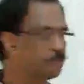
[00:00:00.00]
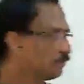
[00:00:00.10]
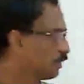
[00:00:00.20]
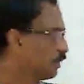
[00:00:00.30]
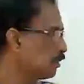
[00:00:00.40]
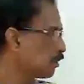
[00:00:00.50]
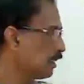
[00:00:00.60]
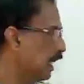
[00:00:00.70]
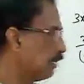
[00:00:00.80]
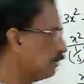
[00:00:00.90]
So,
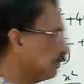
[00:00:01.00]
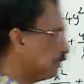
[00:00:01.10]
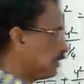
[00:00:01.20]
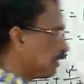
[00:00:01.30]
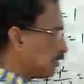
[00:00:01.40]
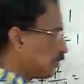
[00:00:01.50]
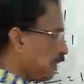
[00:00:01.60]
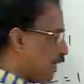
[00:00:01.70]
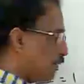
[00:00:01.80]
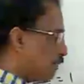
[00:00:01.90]
now this 3
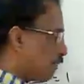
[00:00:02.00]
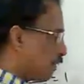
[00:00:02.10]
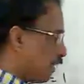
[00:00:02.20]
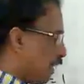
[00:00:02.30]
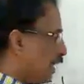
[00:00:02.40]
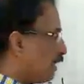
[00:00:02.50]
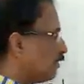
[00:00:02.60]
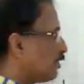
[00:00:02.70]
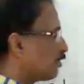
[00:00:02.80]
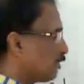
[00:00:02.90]
and this
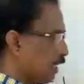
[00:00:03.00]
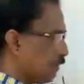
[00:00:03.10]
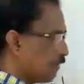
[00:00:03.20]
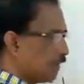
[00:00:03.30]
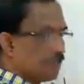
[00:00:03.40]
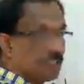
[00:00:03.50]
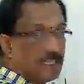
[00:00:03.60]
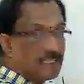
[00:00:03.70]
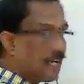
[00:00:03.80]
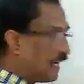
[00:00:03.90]
3 get
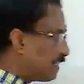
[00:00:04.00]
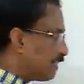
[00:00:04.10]
cancelled